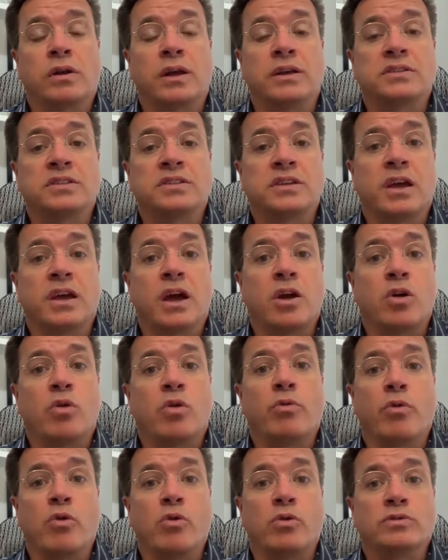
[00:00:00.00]
CIO
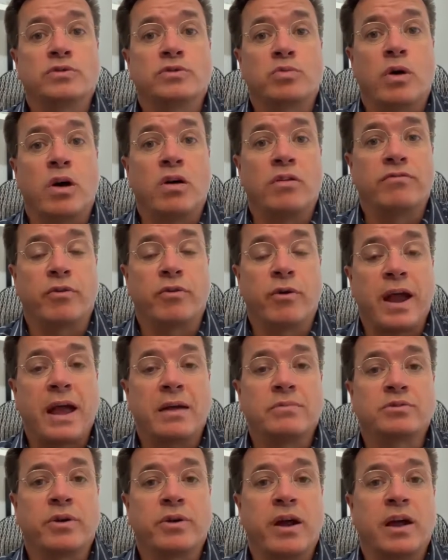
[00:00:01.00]
role as well for
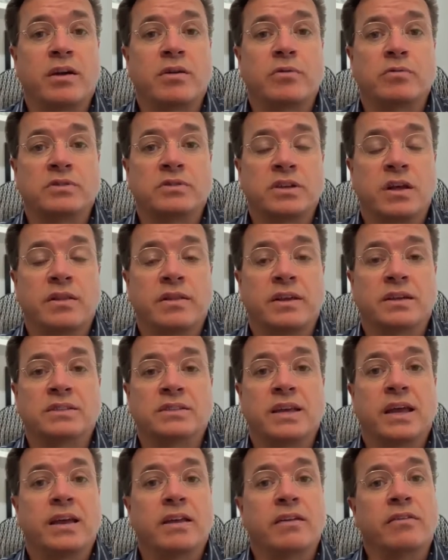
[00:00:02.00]
Amtrak and was on the
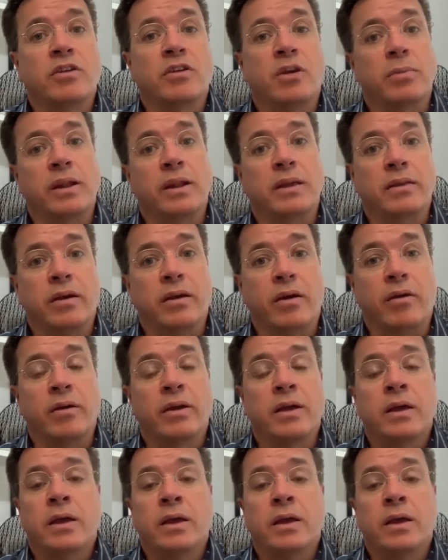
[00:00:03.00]
executive committee there.